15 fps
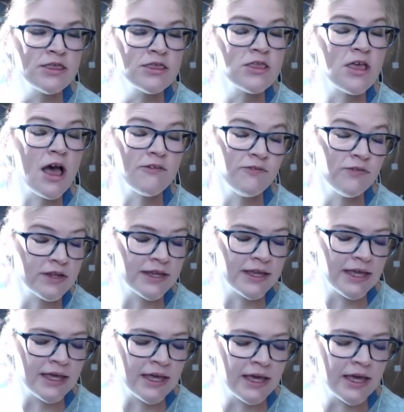
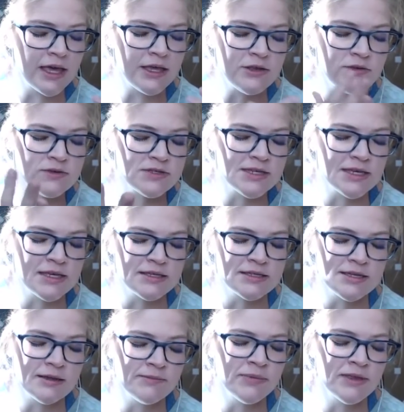thoughtfully using
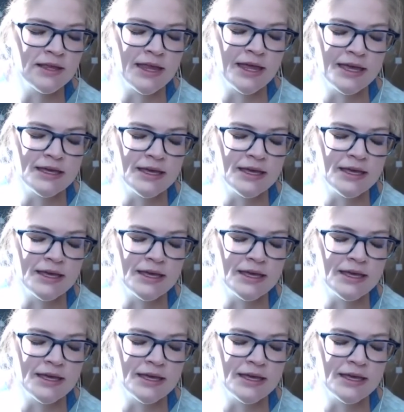something like